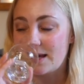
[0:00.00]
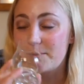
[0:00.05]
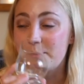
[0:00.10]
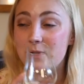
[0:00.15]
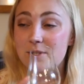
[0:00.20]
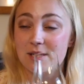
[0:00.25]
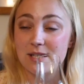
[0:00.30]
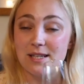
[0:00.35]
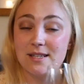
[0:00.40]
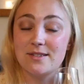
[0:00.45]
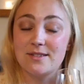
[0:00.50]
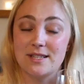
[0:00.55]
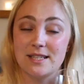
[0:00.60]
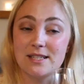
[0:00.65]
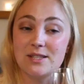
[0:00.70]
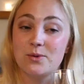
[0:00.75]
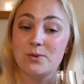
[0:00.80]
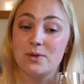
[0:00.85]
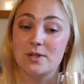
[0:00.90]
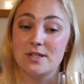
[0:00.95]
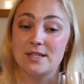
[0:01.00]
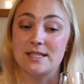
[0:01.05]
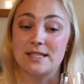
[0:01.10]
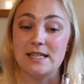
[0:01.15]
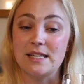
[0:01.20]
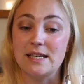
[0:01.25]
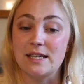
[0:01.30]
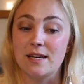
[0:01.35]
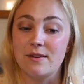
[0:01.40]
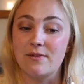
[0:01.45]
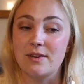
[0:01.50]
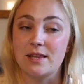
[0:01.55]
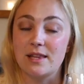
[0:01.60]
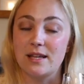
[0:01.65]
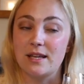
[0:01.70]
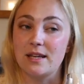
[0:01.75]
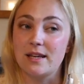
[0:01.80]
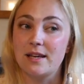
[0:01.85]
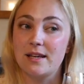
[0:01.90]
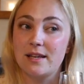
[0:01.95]
was an interesting tour, just seeing
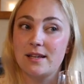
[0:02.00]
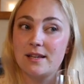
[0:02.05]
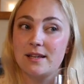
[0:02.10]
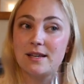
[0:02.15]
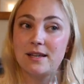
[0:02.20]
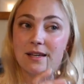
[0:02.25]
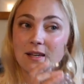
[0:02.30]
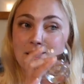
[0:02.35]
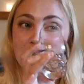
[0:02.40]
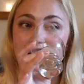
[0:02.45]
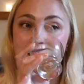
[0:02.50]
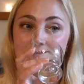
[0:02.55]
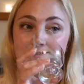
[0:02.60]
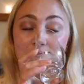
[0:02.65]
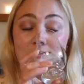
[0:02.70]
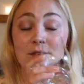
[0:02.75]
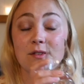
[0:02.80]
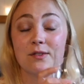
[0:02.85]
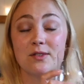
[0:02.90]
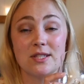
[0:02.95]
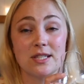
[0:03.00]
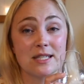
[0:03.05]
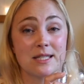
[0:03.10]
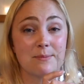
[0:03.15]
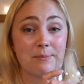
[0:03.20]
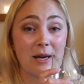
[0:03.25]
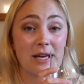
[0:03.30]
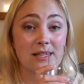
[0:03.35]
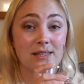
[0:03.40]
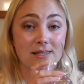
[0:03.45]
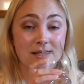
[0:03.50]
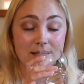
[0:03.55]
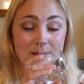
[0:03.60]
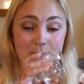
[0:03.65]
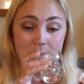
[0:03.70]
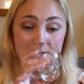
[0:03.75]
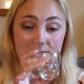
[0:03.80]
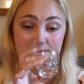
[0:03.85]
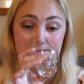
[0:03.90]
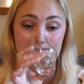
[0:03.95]
everything. And they just expanded as
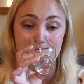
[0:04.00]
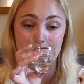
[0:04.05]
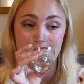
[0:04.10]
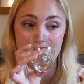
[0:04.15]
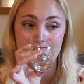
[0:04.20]
well.